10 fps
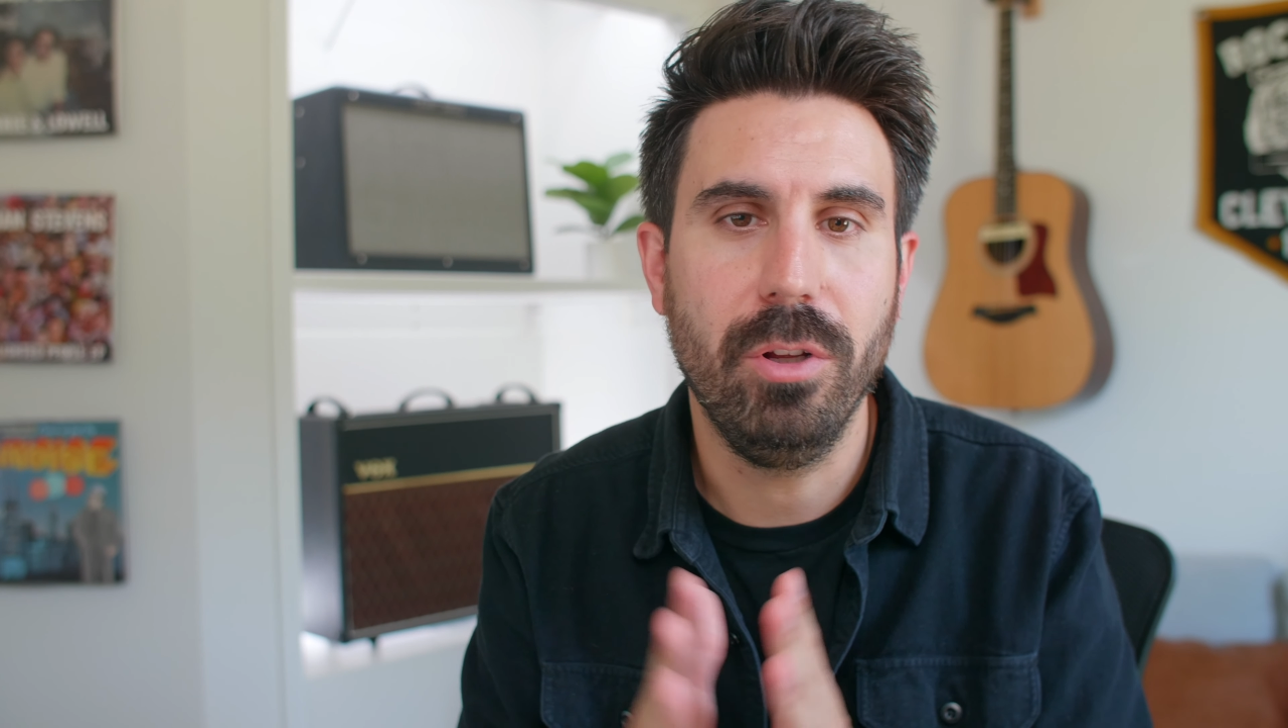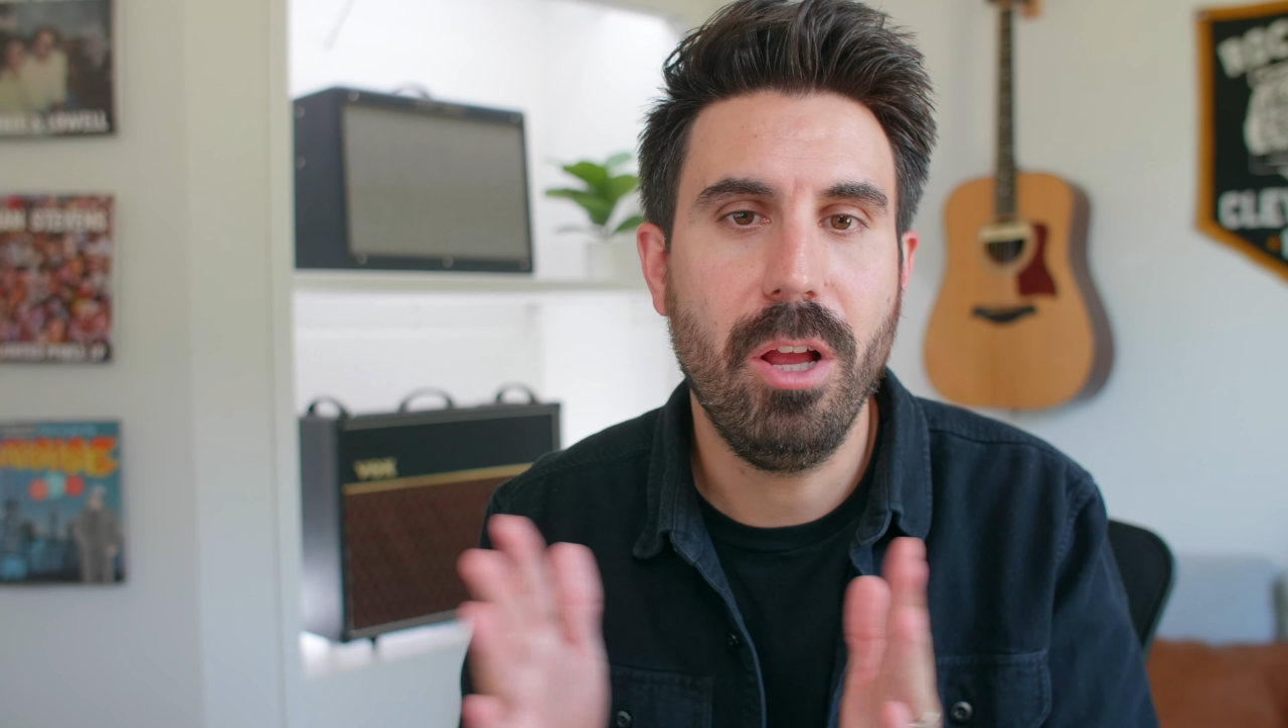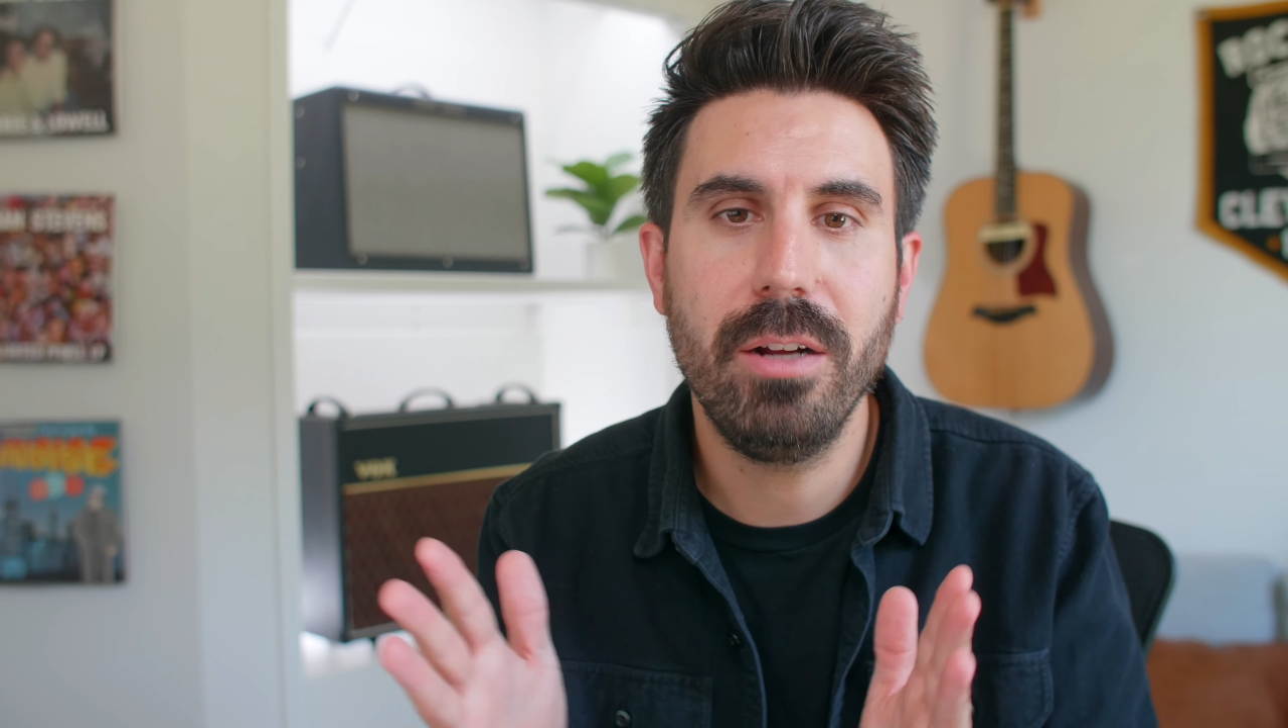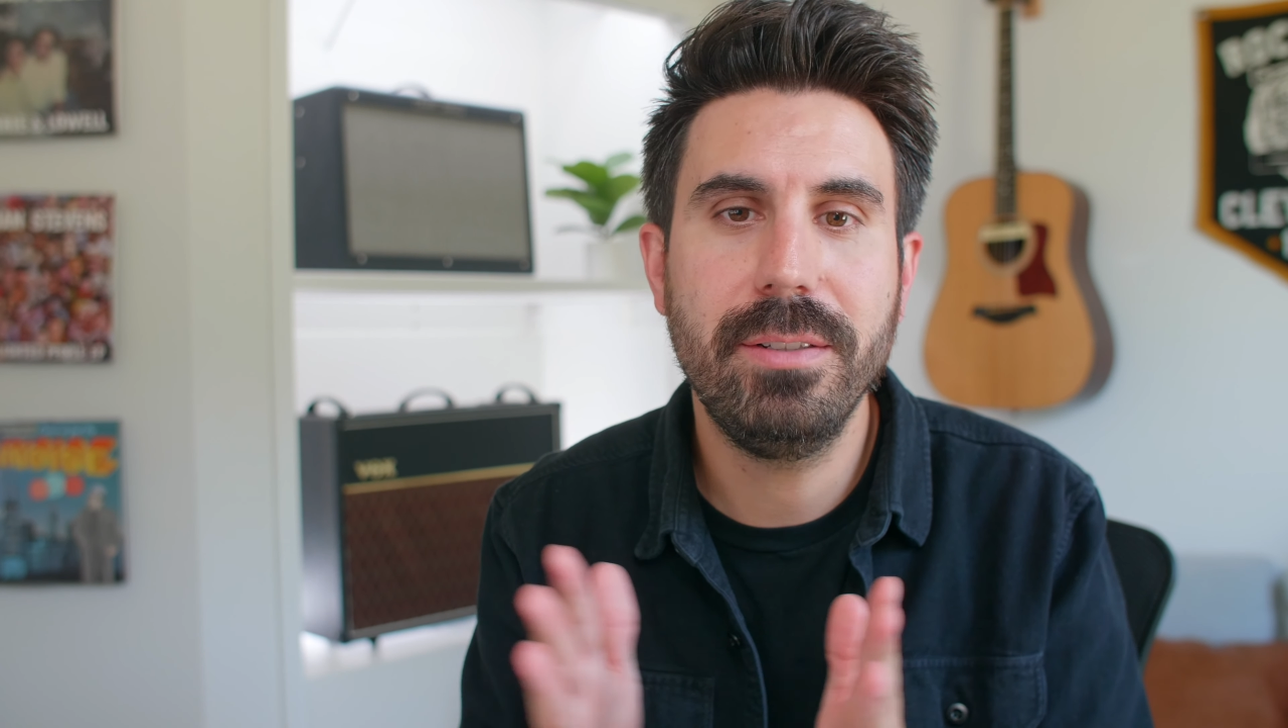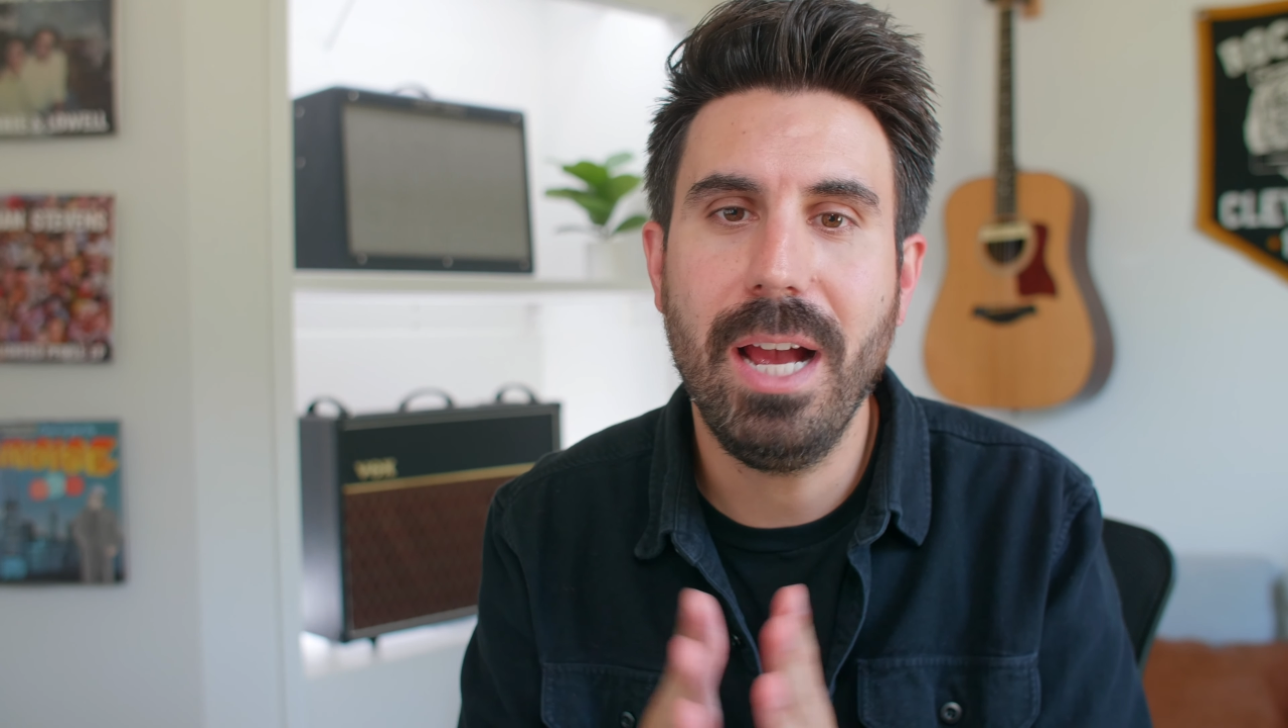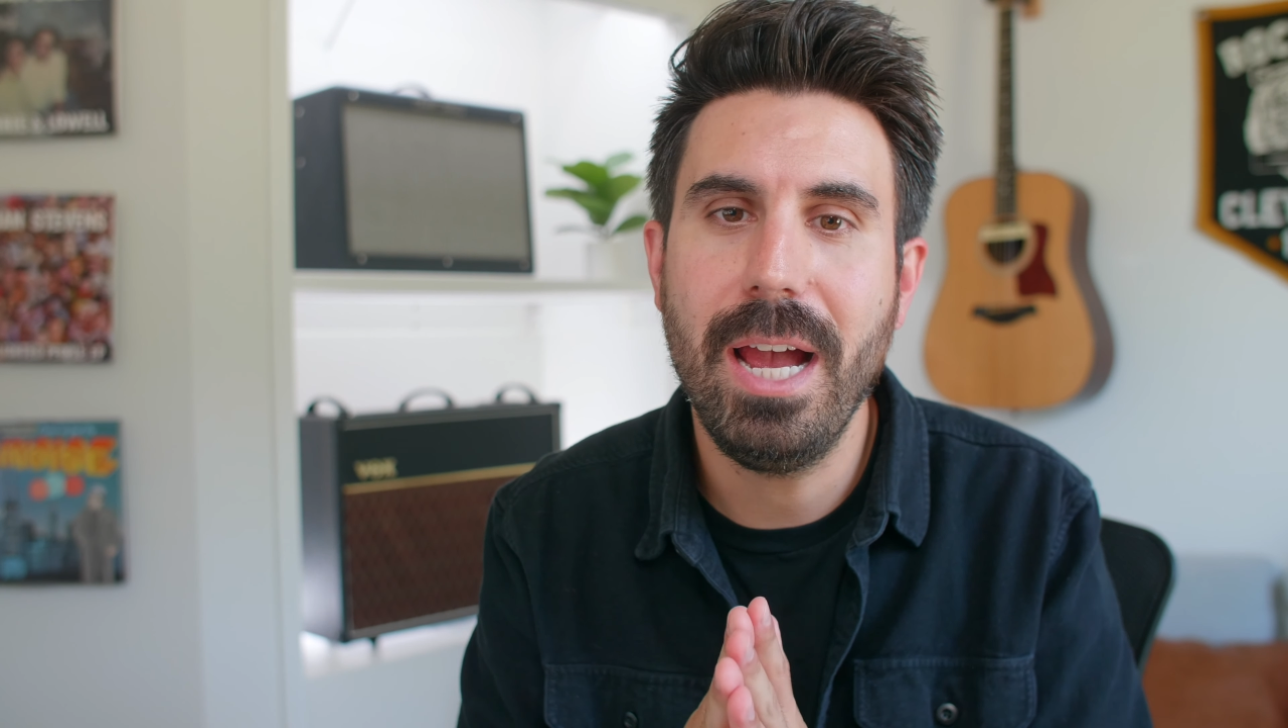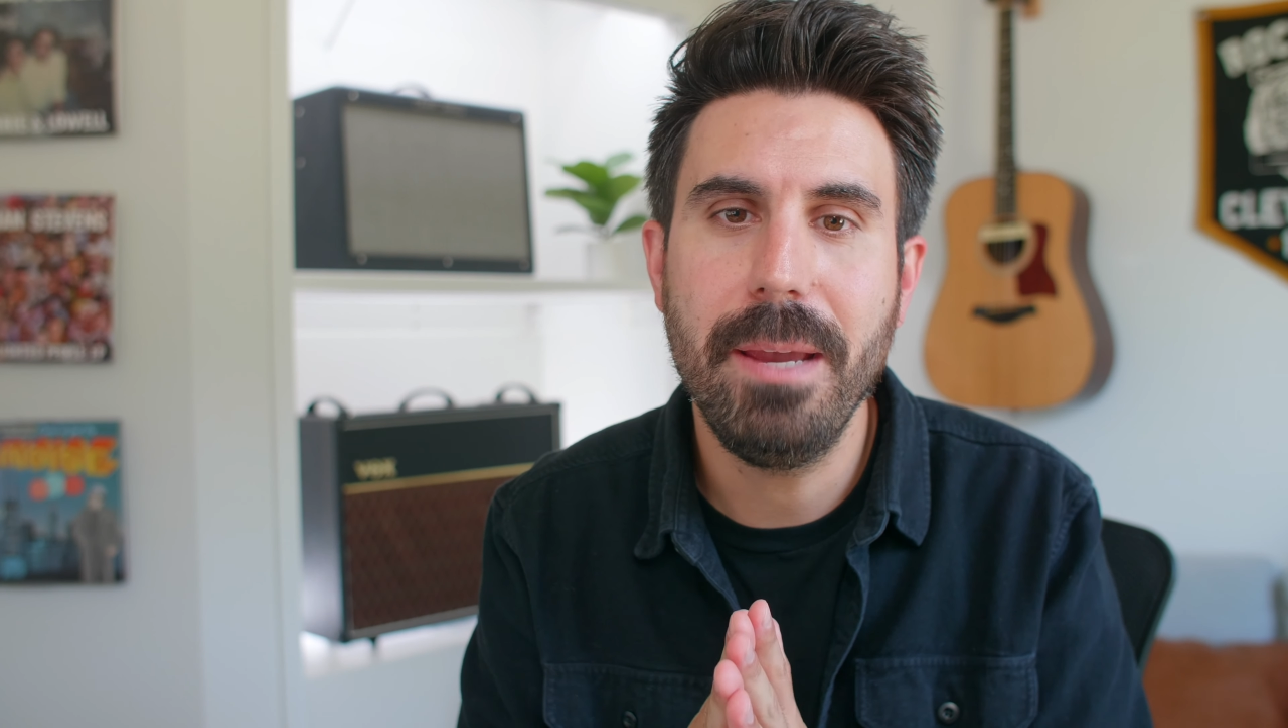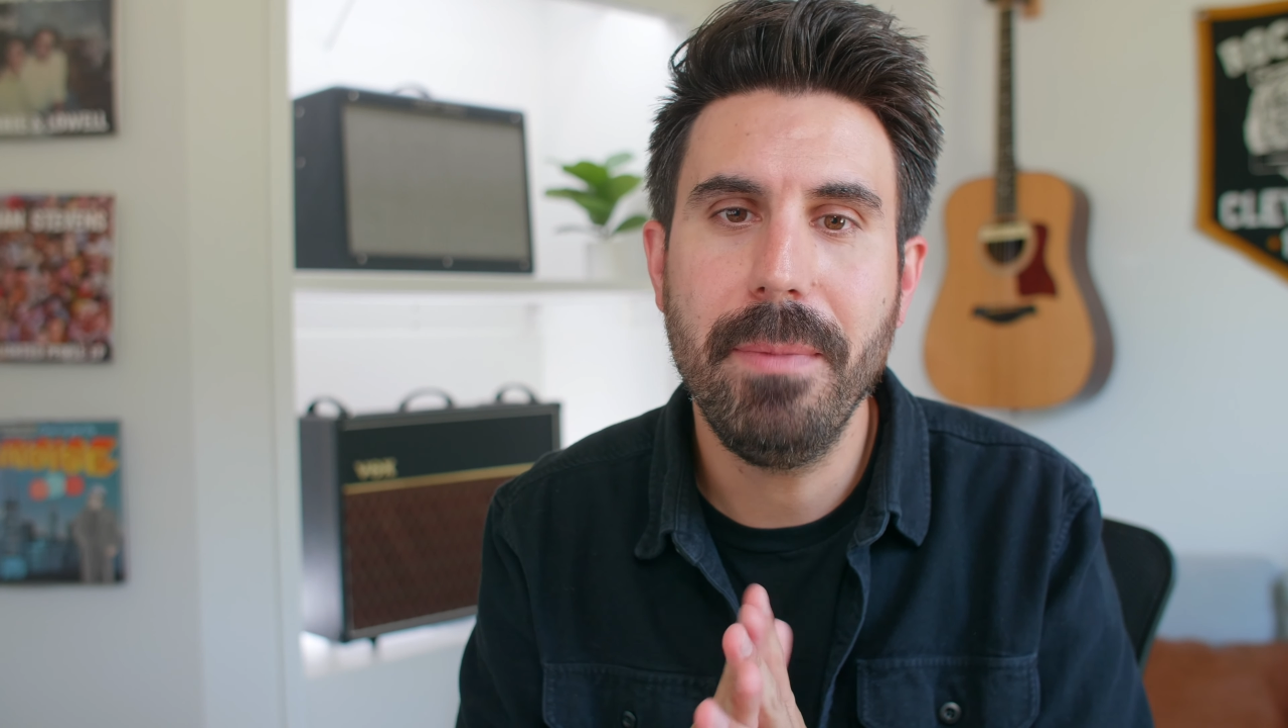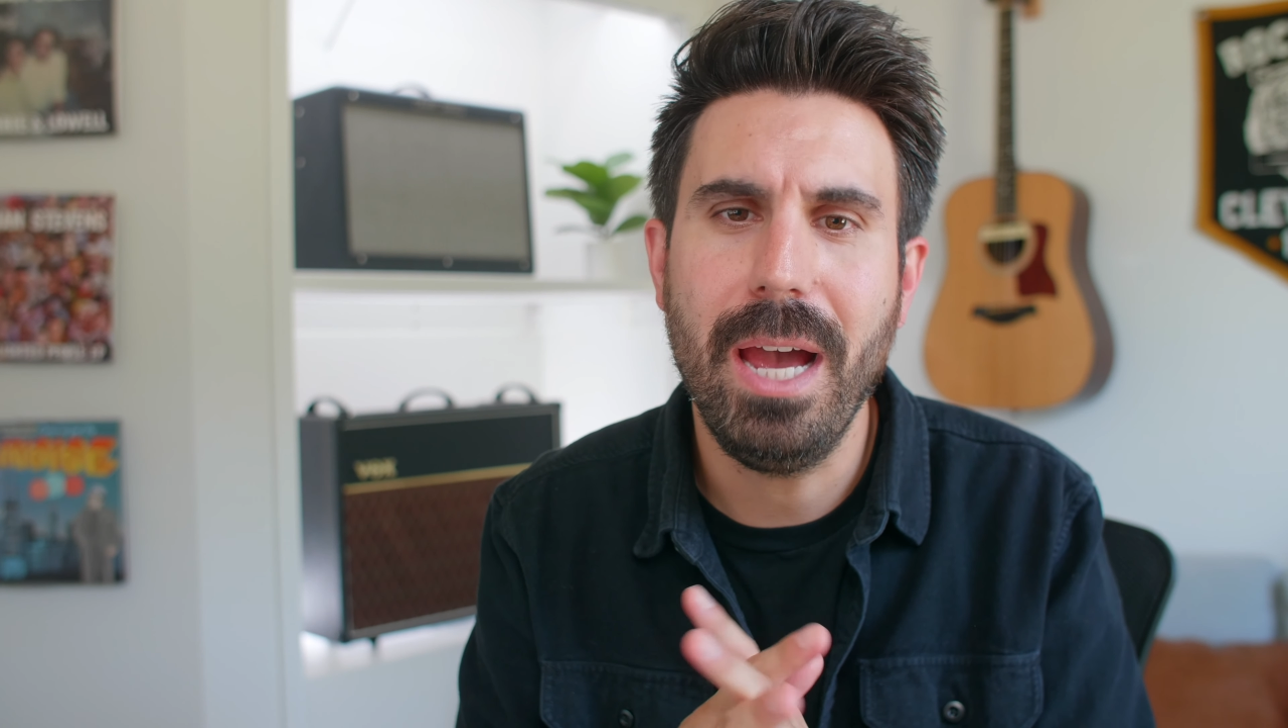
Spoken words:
a long time.